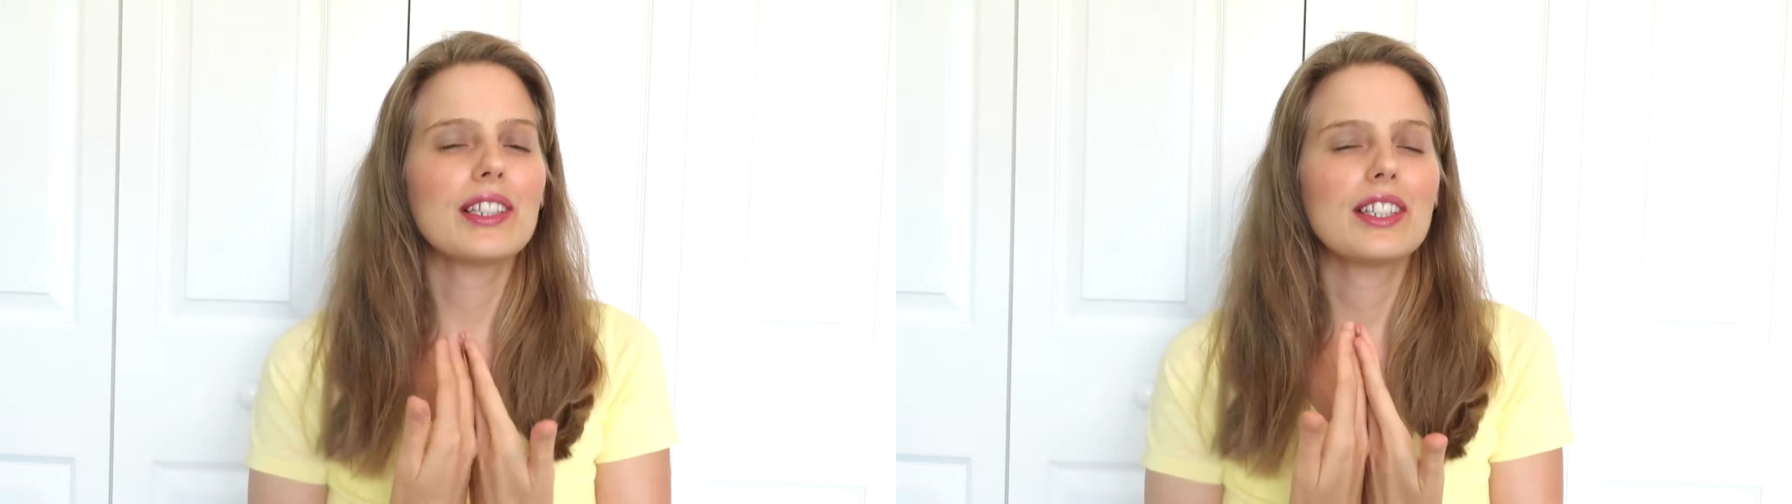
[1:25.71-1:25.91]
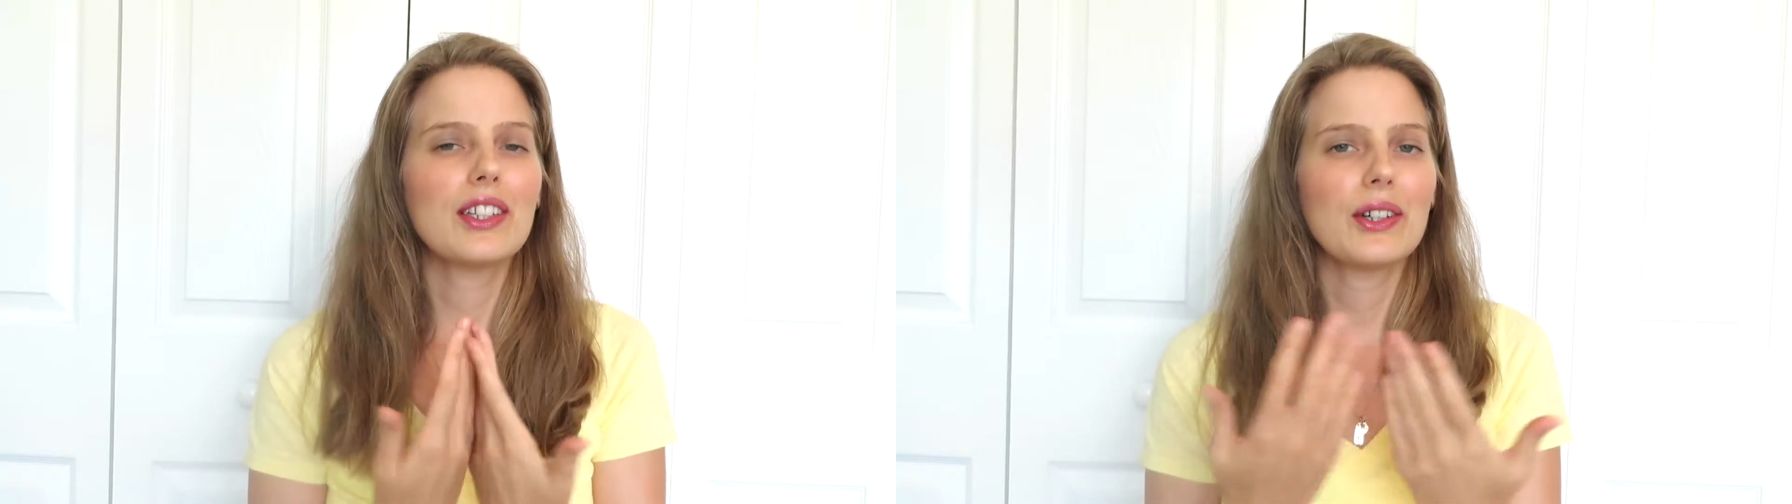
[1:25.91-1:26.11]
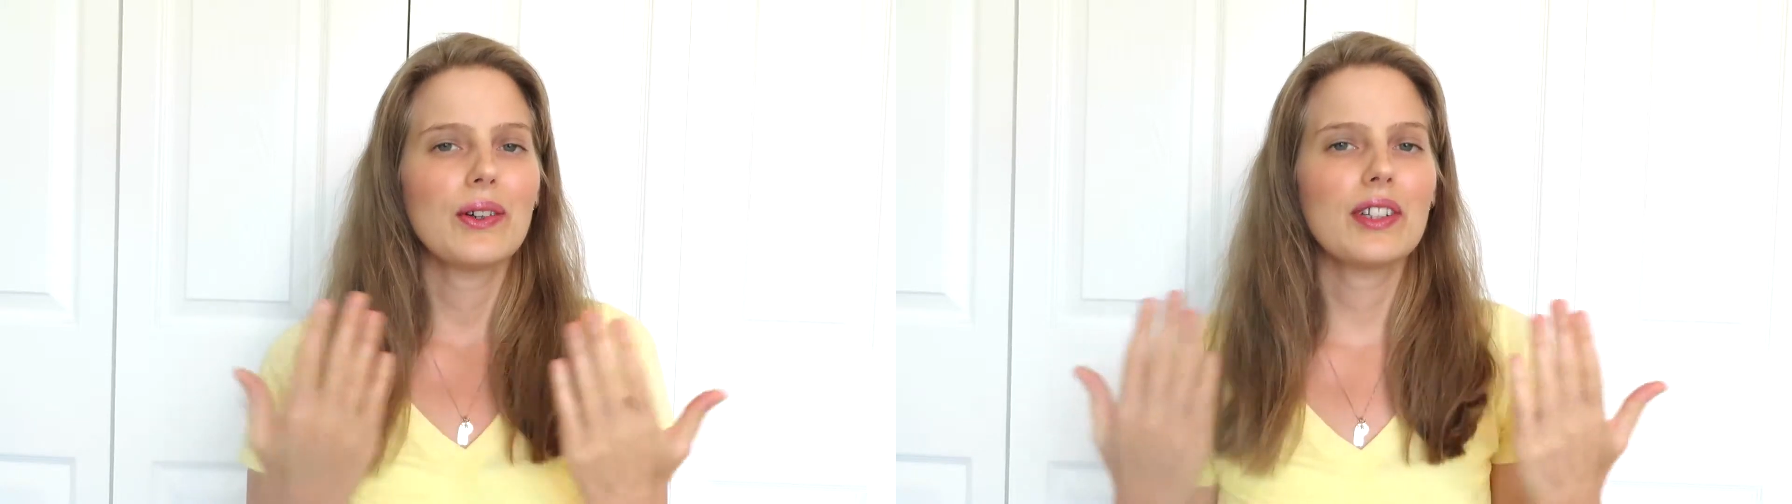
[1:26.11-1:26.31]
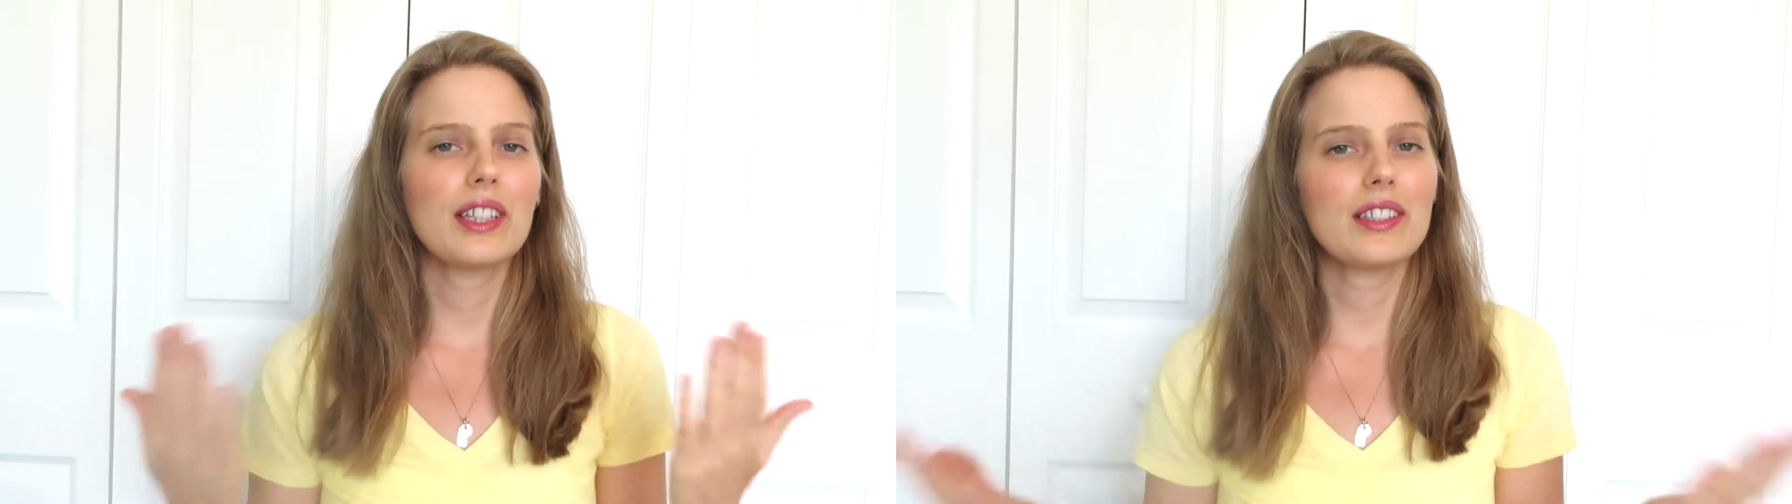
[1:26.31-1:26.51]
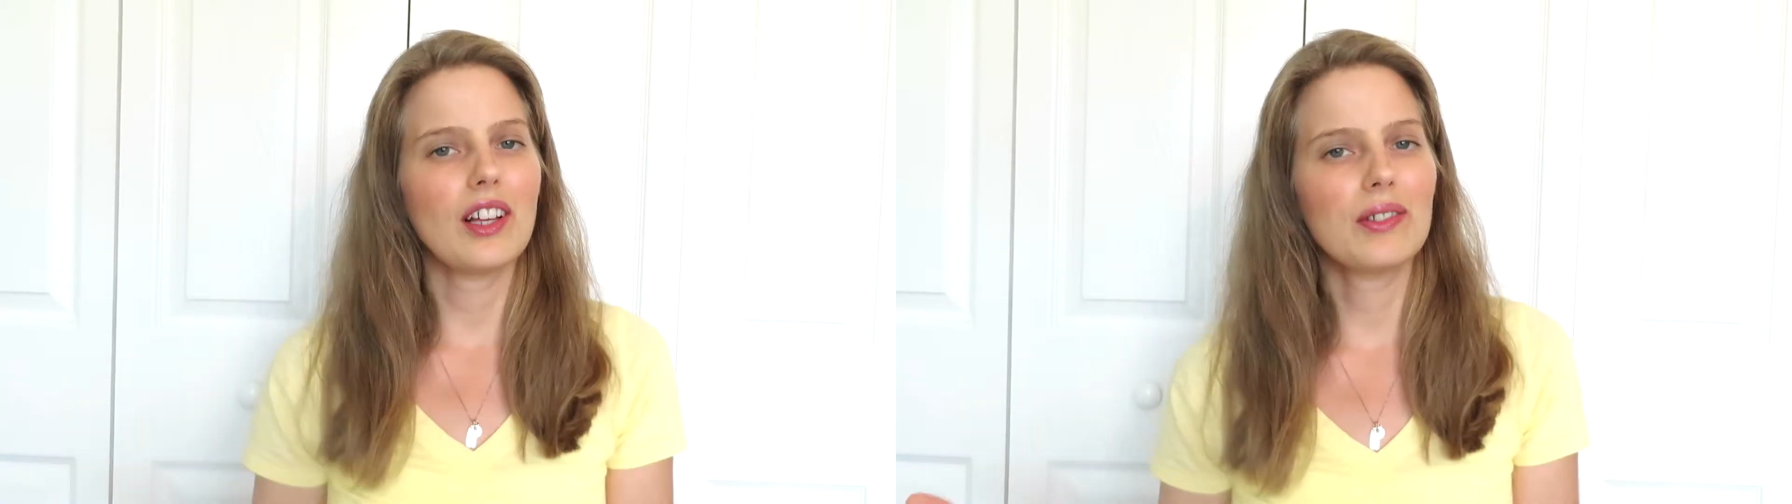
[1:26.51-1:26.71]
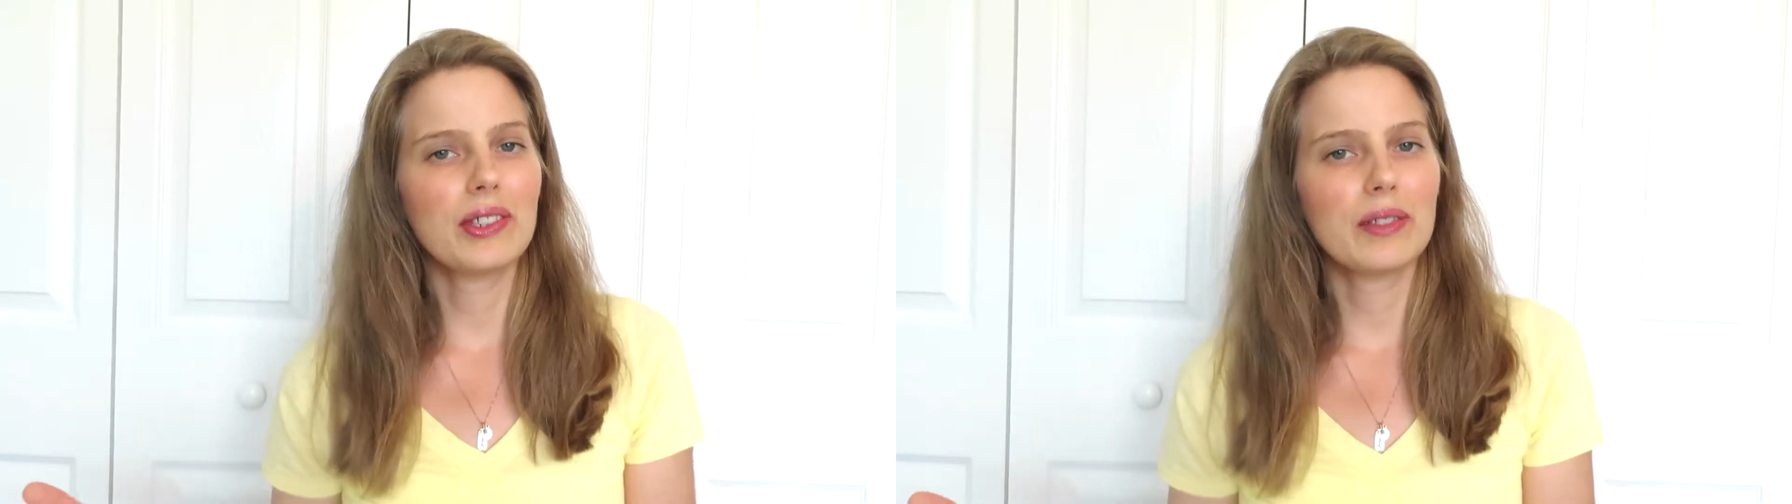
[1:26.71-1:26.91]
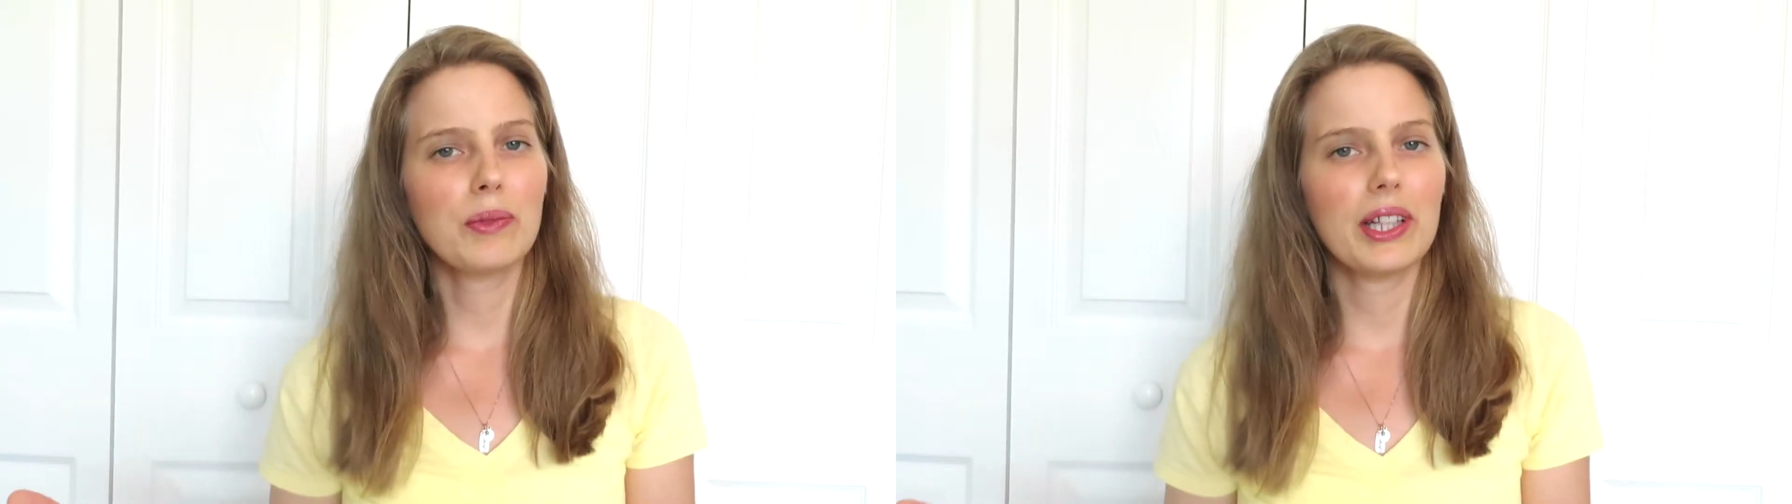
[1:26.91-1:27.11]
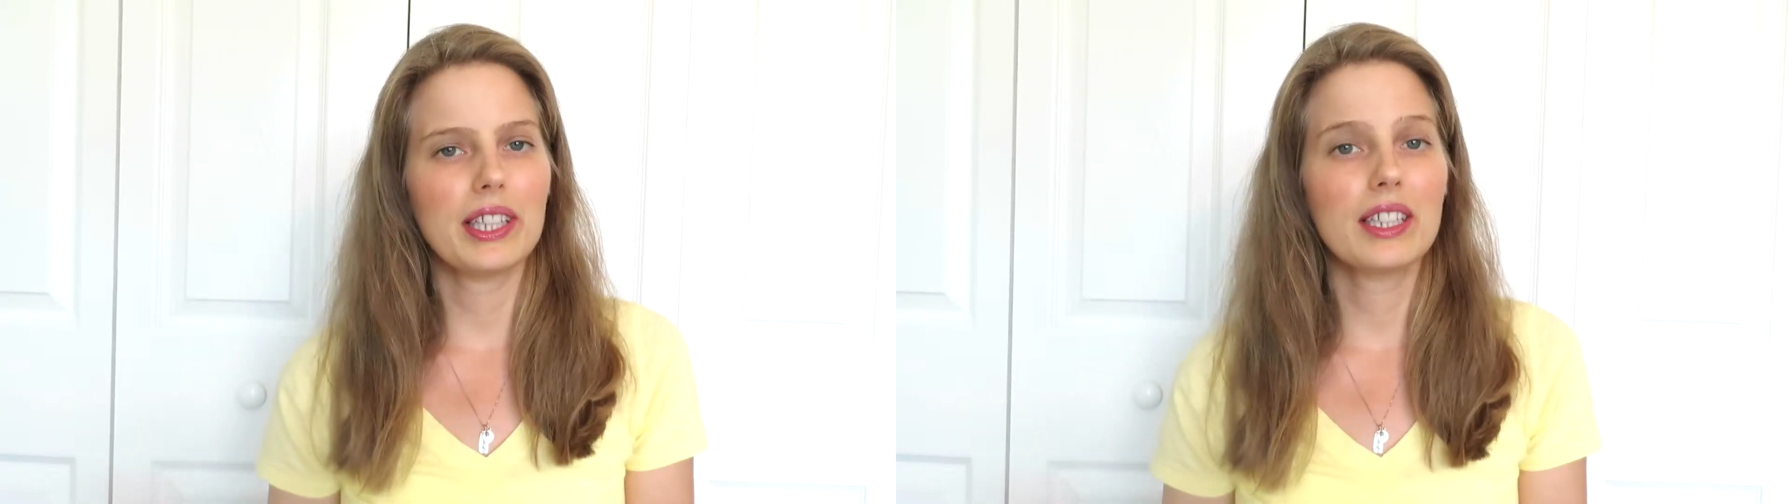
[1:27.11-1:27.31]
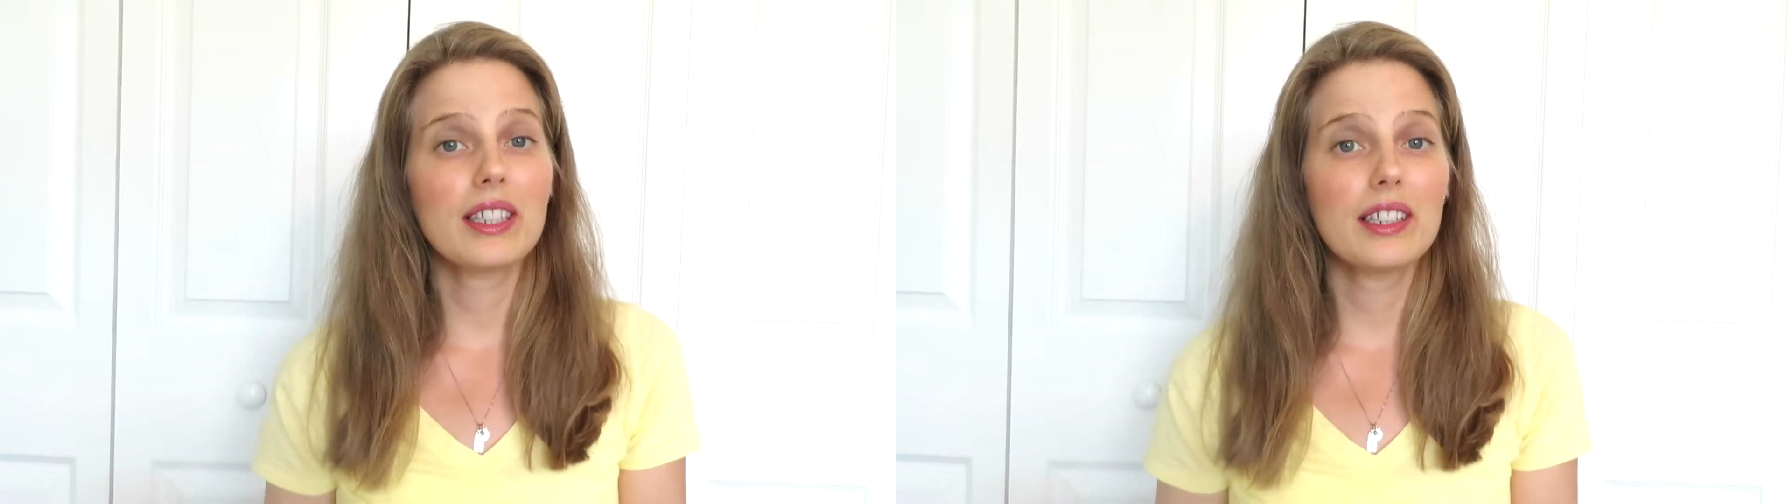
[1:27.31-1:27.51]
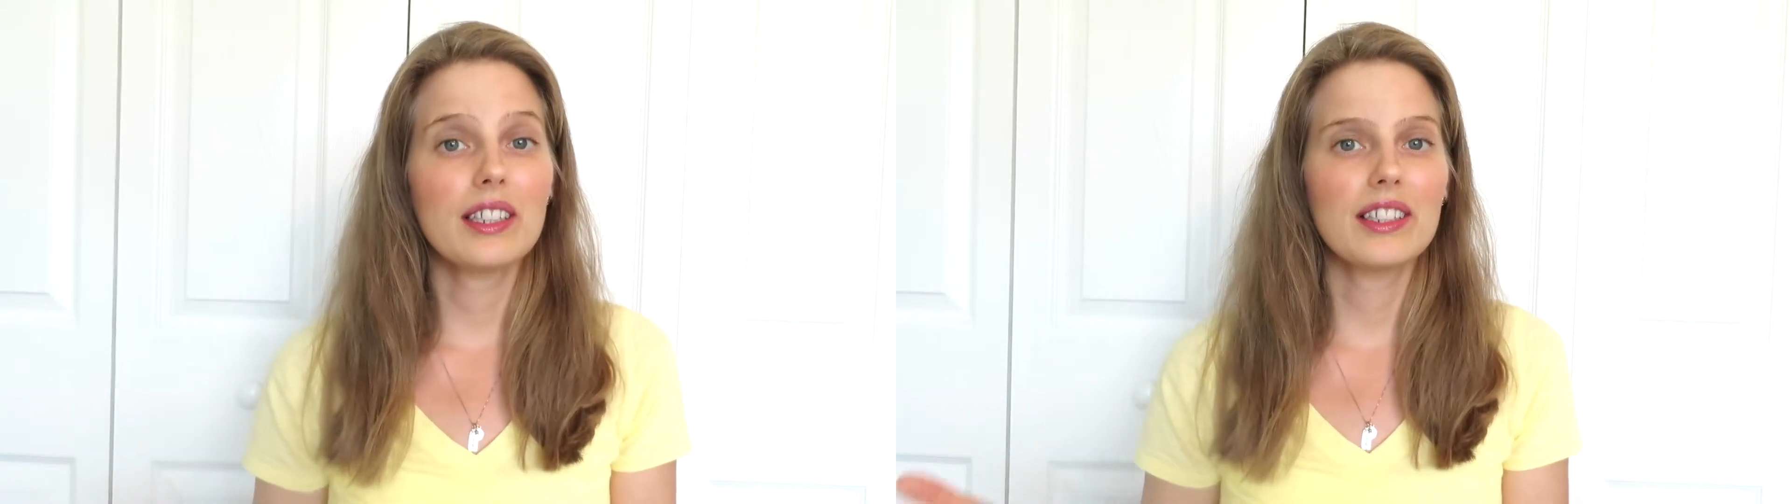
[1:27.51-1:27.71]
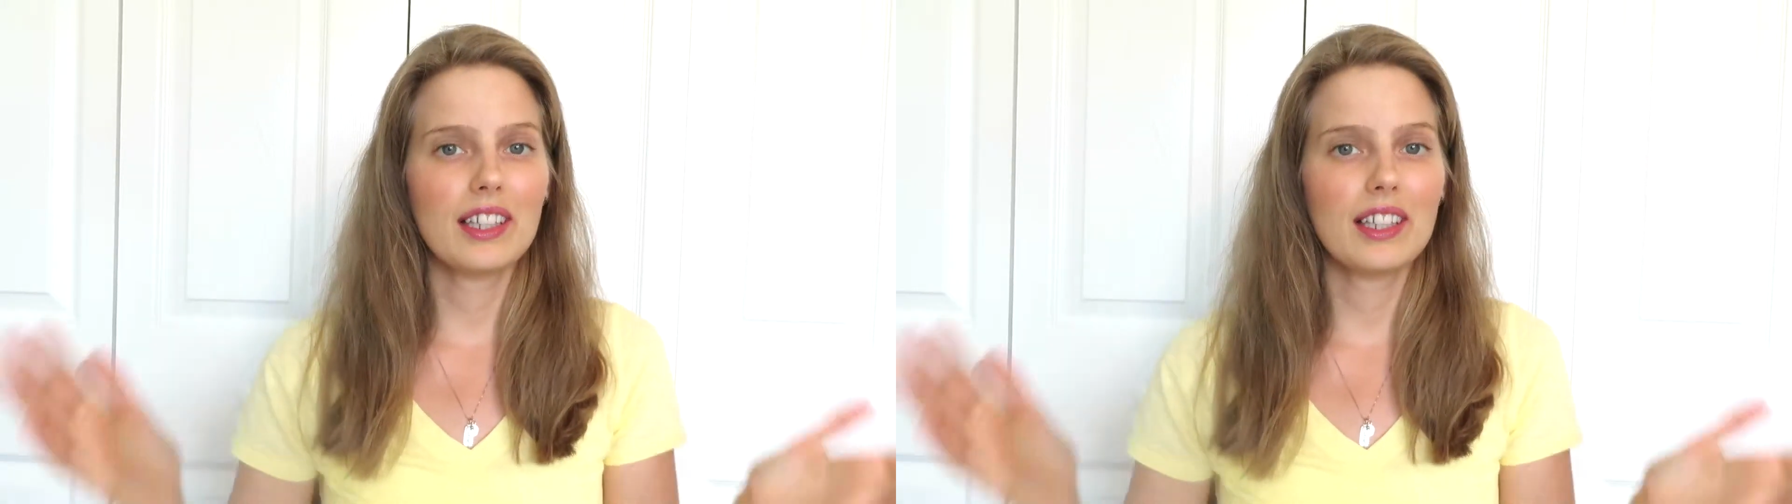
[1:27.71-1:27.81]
you know, that's all really well and good